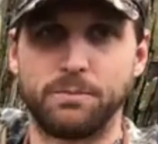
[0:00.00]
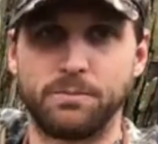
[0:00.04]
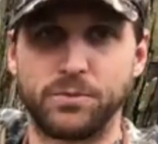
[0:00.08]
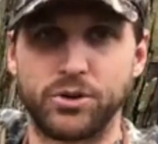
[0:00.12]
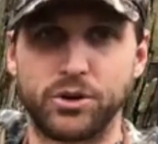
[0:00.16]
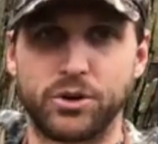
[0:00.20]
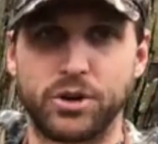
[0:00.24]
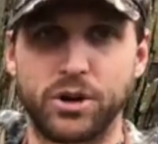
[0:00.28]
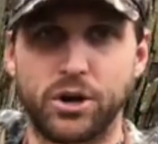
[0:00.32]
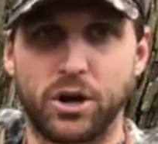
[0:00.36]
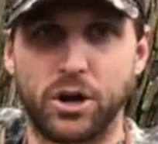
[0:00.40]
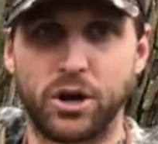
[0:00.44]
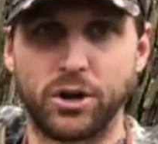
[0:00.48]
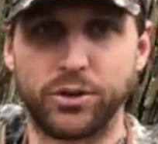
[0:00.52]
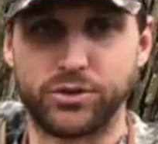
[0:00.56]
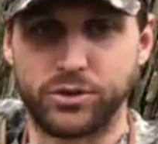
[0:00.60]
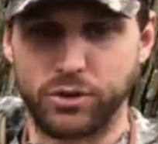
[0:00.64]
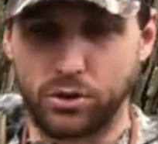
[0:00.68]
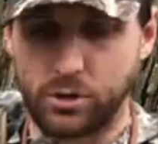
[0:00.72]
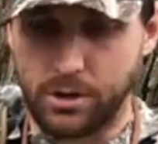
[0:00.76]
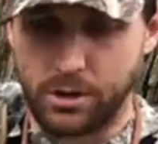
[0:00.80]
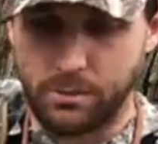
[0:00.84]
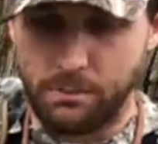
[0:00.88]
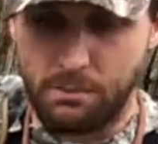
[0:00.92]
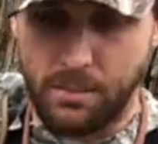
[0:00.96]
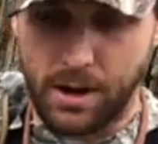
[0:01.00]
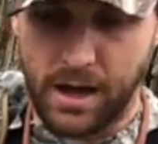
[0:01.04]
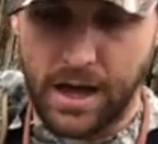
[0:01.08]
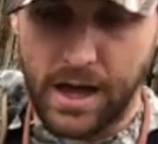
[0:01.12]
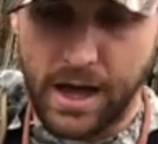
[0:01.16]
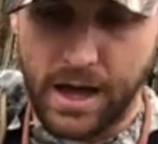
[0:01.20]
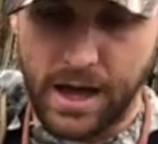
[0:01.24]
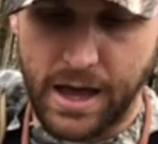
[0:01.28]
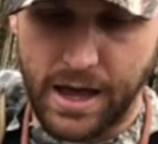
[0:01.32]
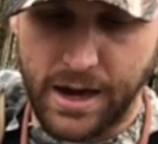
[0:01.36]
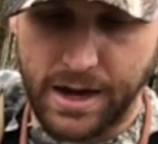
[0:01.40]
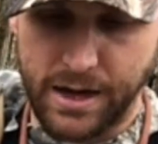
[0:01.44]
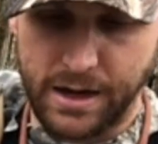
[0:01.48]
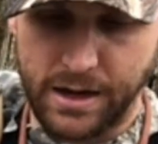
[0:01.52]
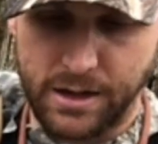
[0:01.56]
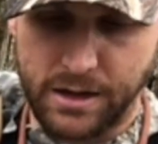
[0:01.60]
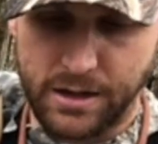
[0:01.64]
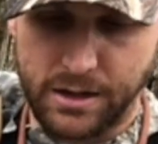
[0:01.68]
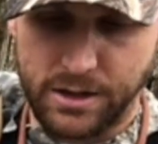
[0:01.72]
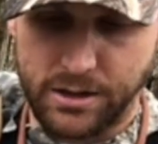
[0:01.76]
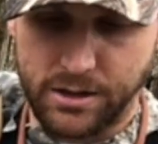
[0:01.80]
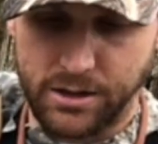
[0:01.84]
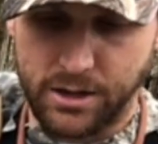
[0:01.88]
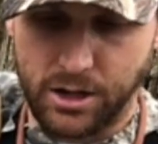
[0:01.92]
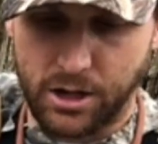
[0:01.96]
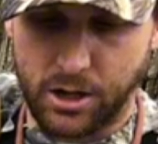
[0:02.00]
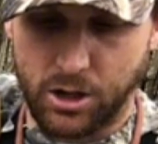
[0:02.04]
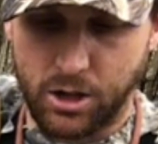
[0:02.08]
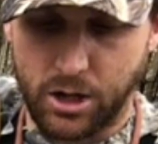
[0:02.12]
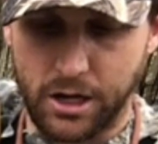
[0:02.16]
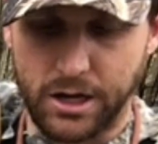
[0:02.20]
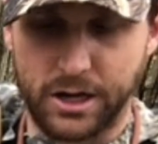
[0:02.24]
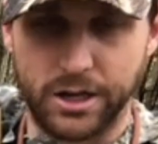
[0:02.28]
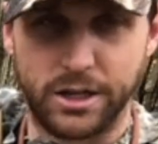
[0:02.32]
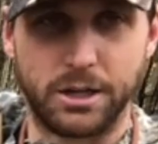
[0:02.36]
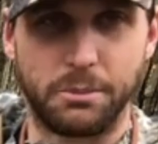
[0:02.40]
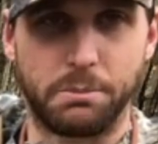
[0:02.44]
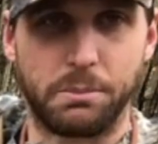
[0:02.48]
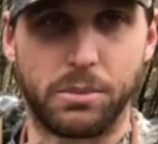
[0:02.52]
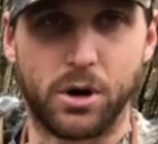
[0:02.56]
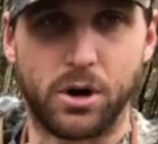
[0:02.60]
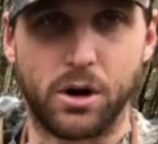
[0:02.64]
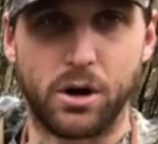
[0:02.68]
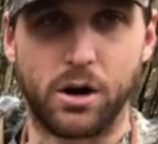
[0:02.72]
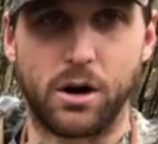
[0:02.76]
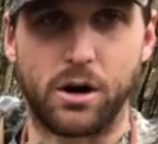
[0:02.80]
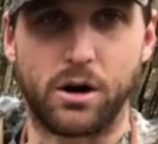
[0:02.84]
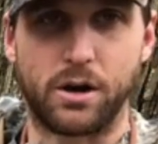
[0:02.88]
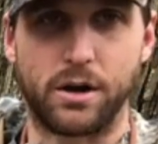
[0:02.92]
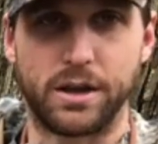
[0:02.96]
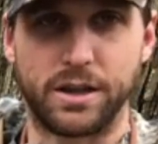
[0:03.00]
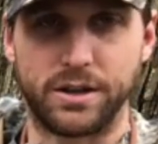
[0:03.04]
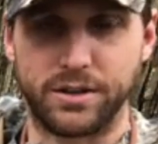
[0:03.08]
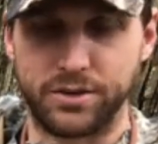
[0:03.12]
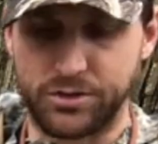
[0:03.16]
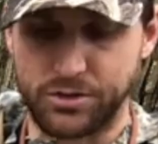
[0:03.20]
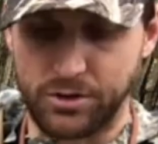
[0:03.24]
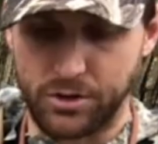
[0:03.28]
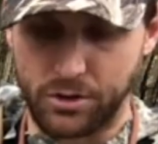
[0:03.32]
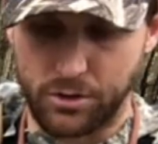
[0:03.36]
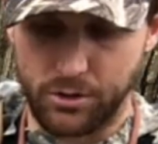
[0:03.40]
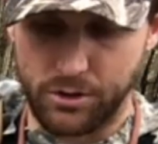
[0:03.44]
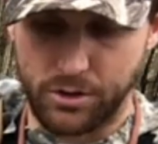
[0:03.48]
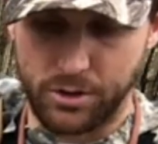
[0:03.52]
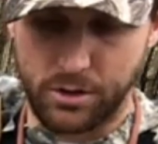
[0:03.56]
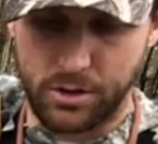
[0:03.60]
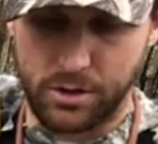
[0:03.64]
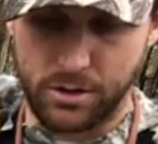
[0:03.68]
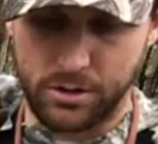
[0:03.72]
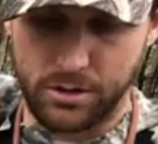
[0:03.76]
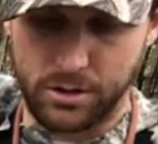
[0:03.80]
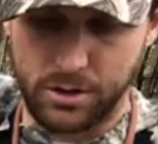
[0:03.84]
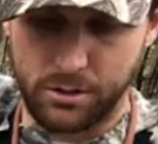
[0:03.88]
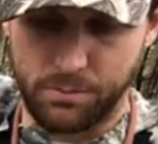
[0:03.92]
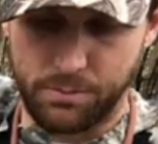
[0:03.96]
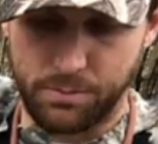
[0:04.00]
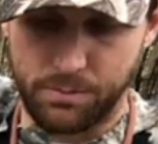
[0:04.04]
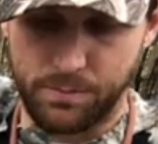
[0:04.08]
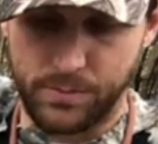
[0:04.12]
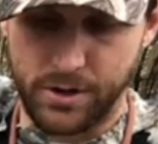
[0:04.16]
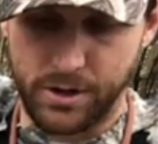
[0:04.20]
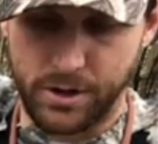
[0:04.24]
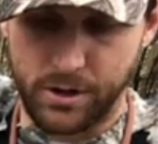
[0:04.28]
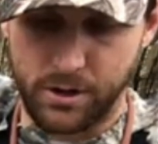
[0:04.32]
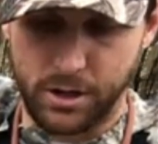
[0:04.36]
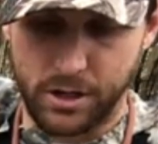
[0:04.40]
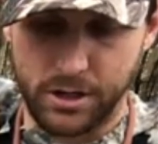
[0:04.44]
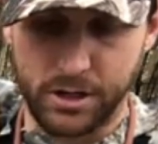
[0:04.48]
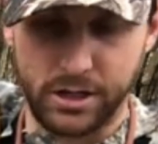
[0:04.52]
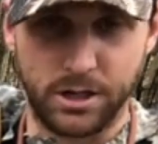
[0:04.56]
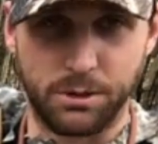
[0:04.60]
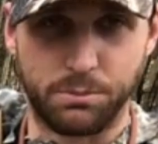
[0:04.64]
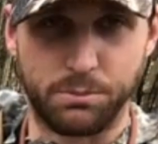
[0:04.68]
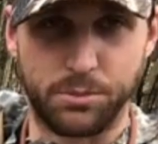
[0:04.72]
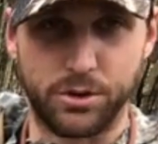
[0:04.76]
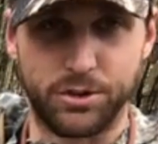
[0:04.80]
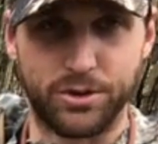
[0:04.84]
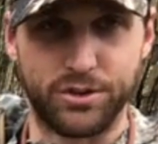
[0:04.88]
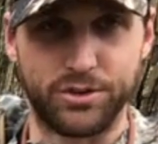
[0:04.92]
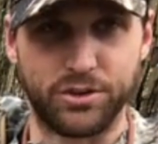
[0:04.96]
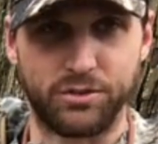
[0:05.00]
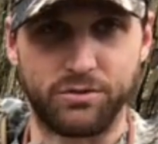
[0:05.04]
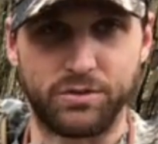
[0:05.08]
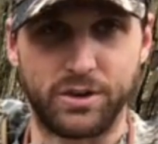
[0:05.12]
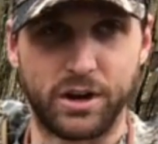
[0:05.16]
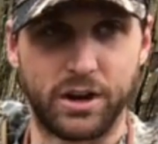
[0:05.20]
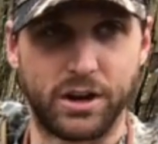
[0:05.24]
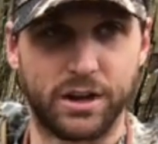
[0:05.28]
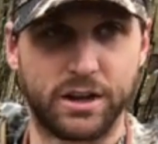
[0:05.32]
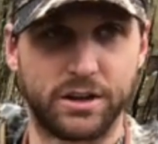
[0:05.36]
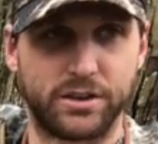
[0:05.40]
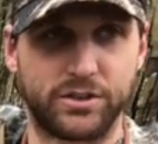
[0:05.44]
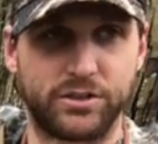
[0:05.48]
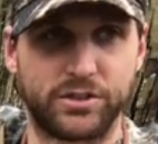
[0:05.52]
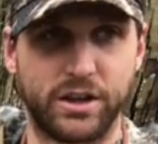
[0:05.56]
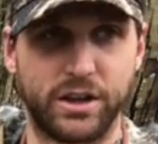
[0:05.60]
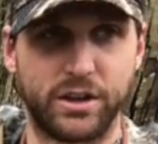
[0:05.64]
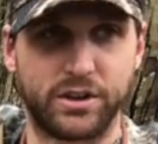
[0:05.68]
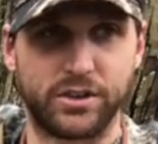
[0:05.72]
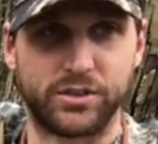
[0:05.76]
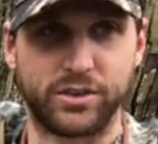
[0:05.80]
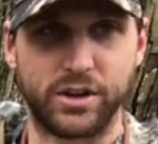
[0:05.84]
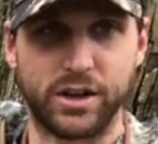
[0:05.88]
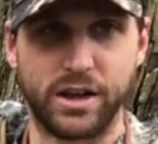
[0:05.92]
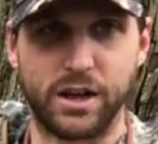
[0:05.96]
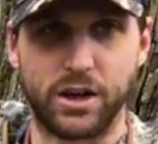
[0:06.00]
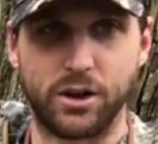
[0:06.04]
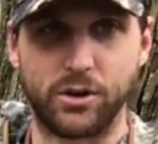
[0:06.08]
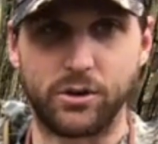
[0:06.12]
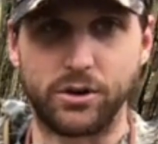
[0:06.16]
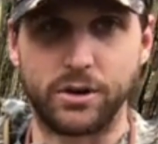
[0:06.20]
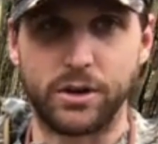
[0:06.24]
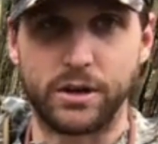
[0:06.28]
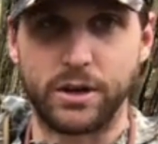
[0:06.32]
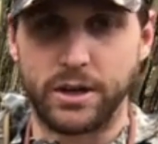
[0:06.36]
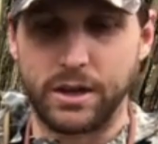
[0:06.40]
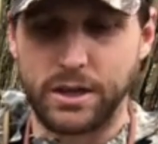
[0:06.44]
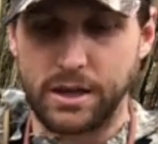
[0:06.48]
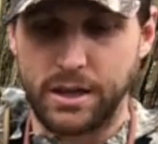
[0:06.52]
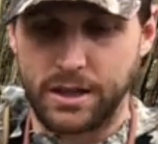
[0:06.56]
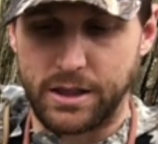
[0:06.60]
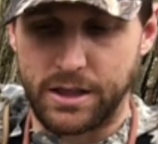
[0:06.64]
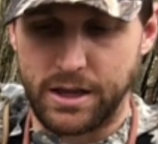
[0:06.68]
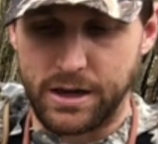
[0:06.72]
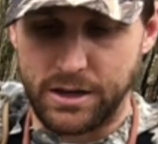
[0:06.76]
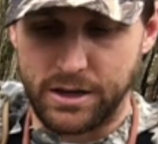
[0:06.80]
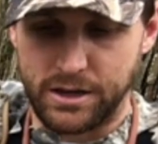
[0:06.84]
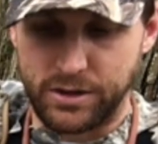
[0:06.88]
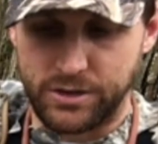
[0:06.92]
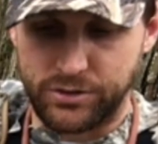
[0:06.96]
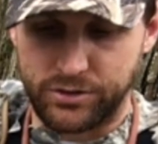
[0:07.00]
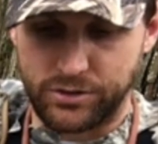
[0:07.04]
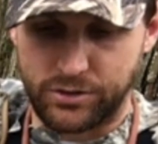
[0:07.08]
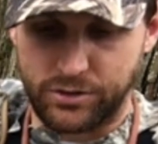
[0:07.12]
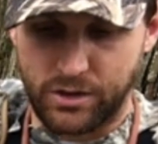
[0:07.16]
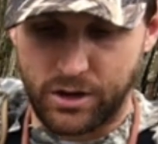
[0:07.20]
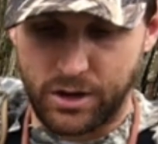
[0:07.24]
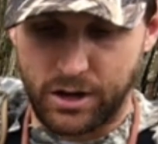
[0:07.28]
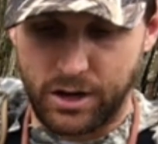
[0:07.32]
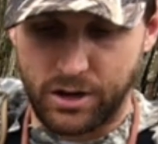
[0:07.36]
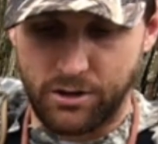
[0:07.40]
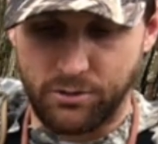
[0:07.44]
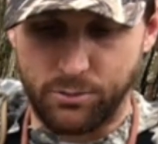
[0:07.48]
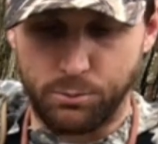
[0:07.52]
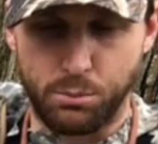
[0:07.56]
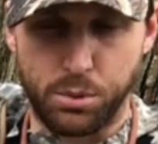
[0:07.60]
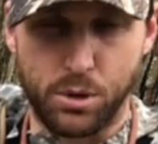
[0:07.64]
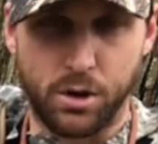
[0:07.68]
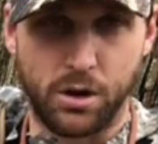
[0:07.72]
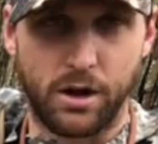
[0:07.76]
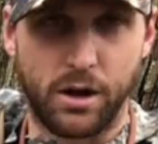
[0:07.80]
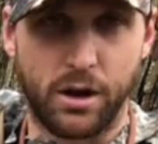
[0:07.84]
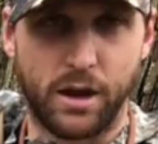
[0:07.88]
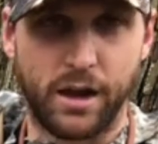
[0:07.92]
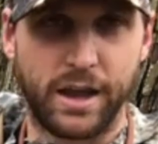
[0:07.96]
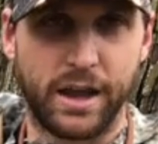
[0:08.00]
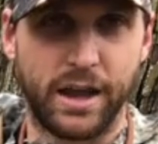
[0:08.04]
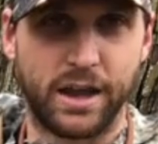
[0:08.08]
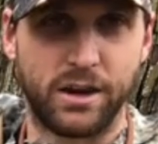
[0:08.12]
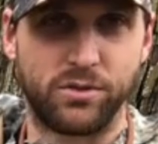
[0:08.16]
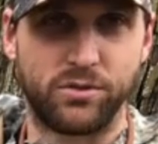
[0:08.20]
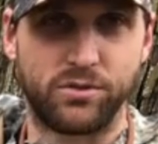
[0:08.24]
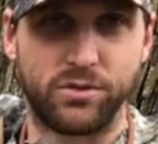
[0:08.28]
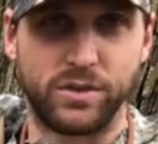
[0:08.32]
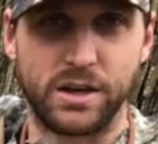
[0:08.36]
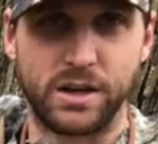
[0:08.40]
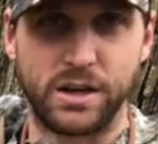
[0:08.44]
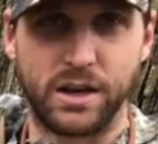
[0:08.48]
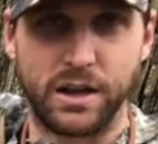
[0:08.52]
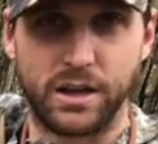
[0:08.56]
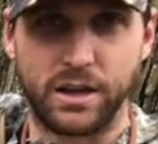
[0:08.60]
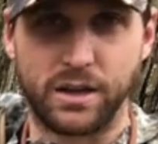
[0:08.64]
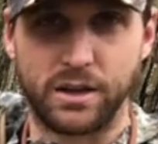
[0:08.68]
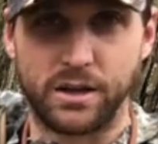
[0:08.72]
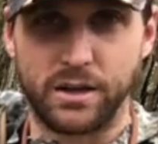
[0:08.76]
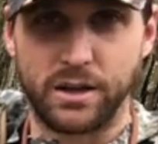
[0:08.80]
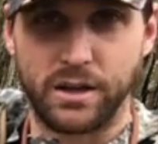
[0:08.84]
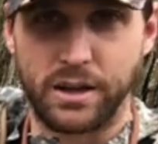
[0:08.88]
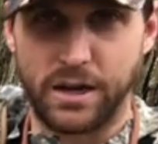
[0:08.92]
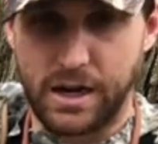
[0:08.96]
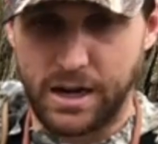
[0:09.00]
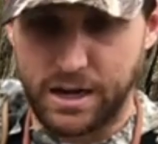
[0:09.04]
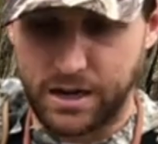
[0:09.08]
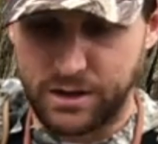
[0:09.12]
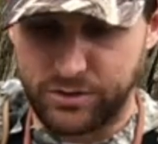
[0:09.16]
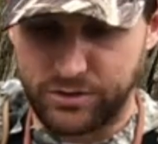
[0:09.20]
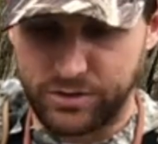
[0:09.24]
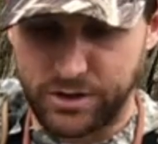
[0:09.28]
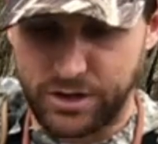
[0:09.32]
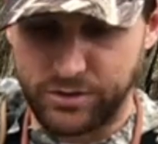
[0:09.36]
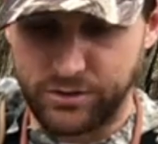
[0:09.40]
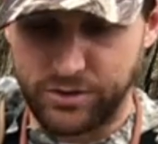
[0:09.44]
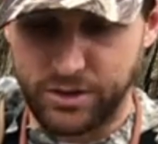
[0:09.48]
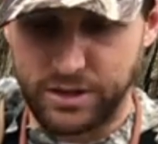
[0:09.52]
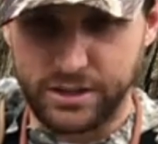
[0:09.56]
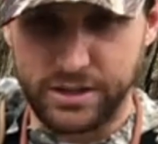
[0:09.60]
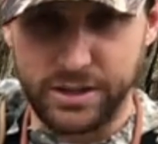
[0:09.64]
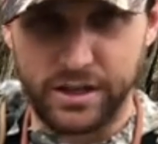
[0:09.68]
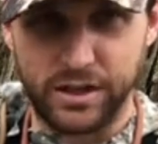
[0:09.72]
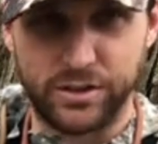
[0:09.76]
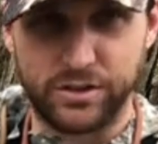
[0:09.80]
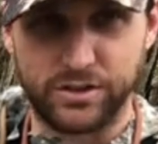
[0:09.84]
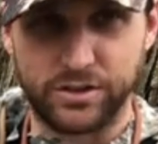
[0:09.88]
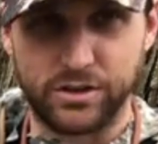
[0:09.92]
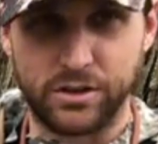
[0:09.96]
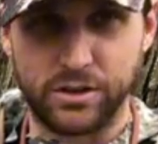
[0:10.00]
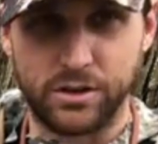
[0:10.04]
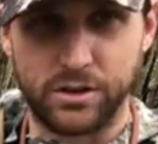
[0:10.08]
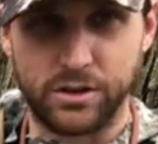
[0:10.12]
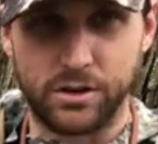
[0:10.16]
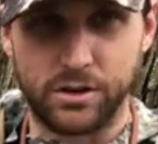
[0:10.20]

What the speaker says: You can also combine the cluck and the purr, and so the cluck and the purr is a very content sound that is a hen feeding, and it sounds like this.